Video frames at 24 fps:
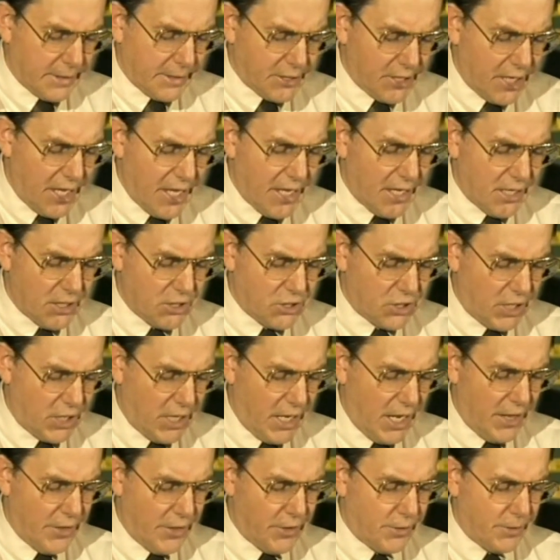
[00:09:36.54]
taken
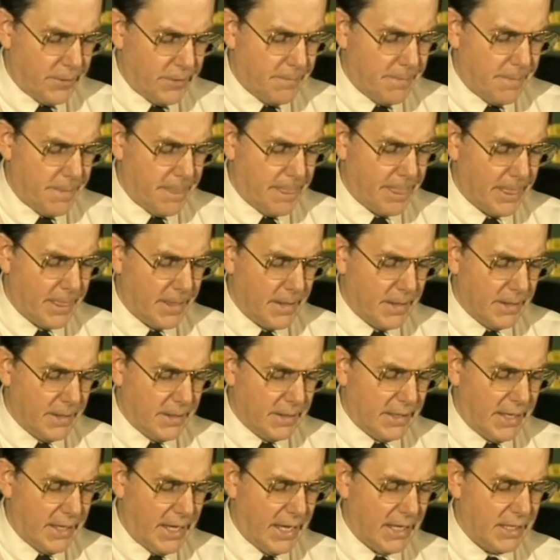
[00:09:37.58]
together
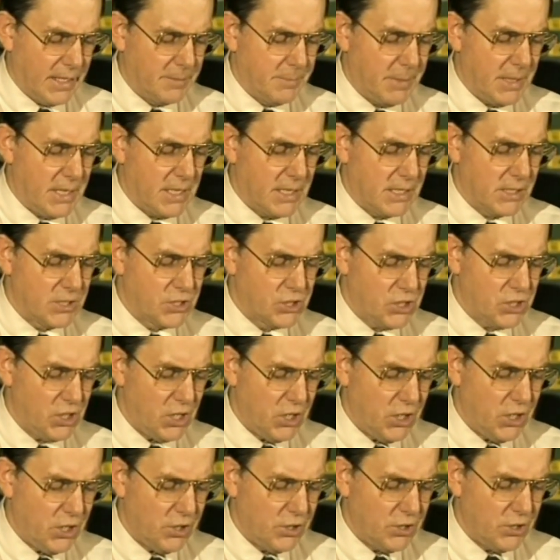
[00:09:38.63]
can be
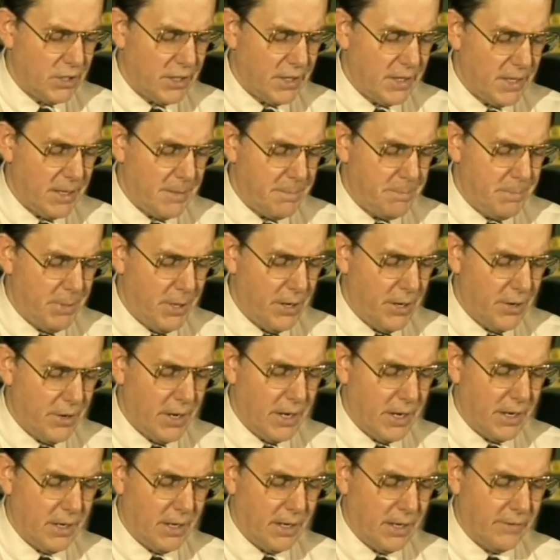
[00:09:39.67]
considered the
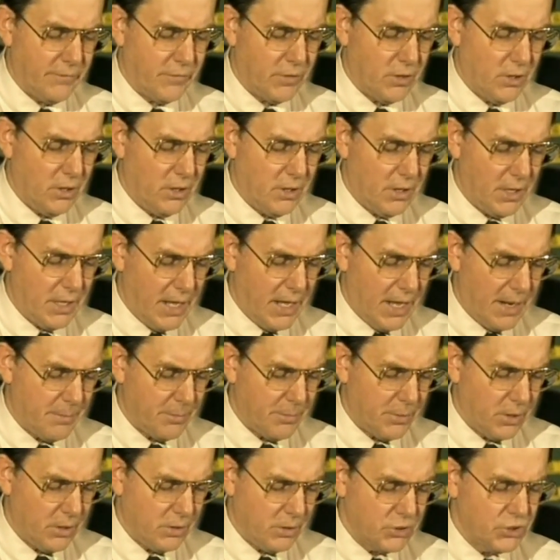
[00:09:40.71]
period of early
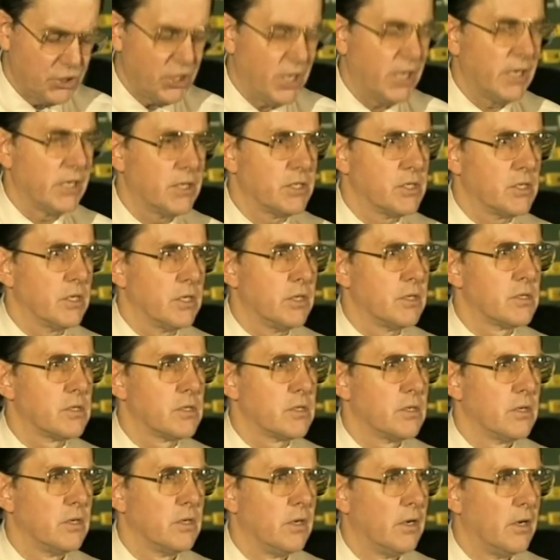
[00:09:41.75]

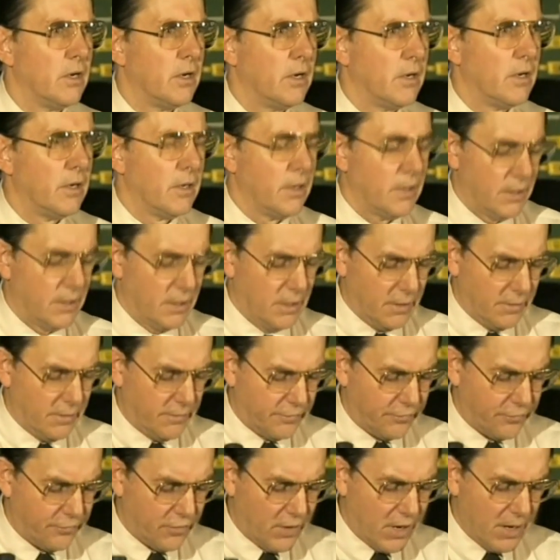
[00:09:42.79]
embryogenesis
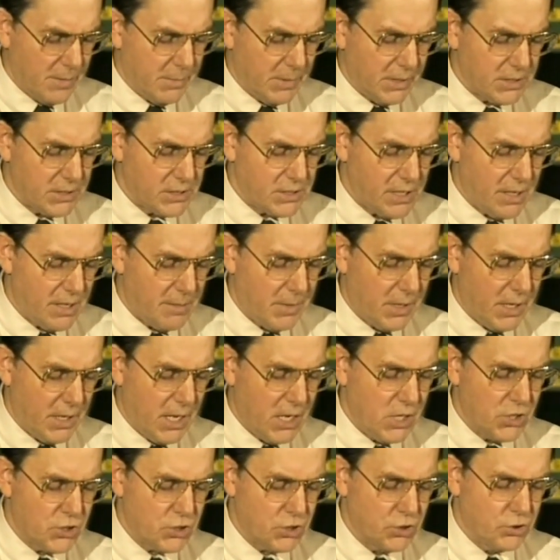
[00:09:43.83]
from
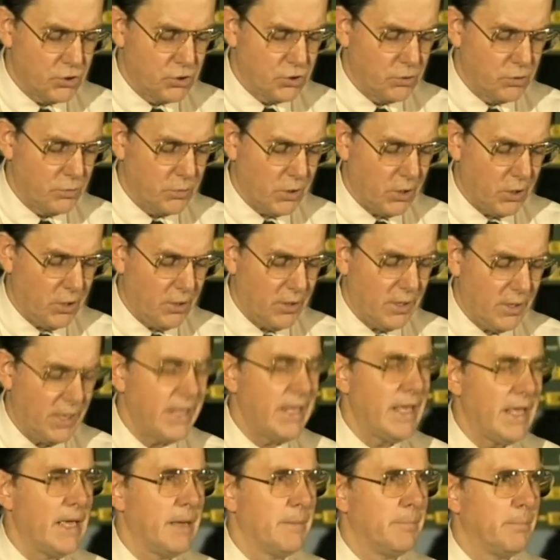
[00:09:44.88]
insemination to
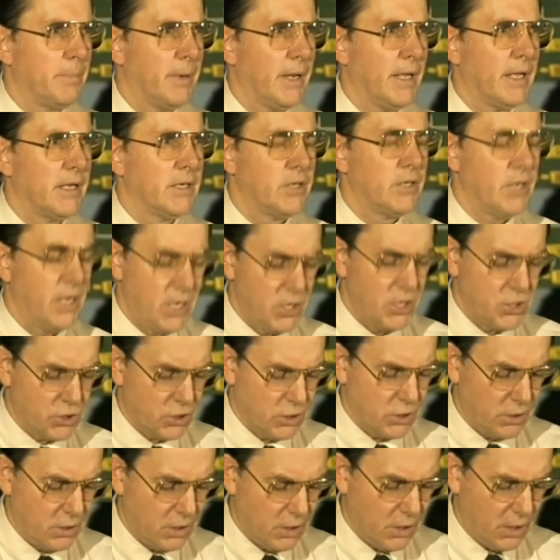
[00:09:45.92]
early
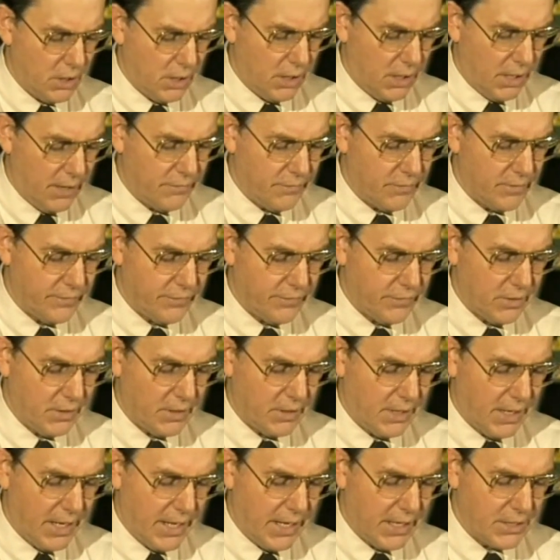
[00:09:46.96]
implantation of the
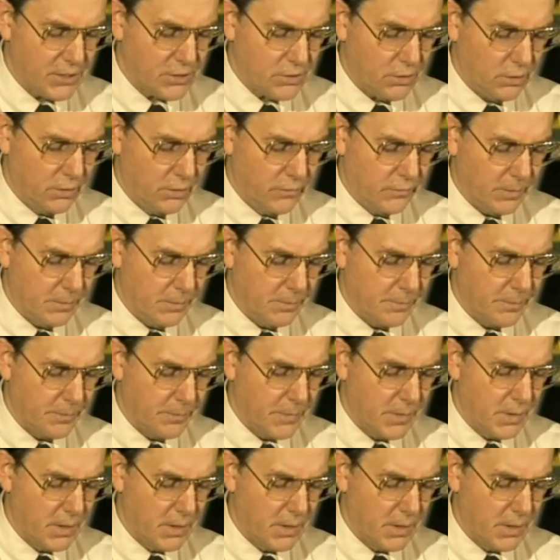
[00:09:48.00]
fertilized ovum.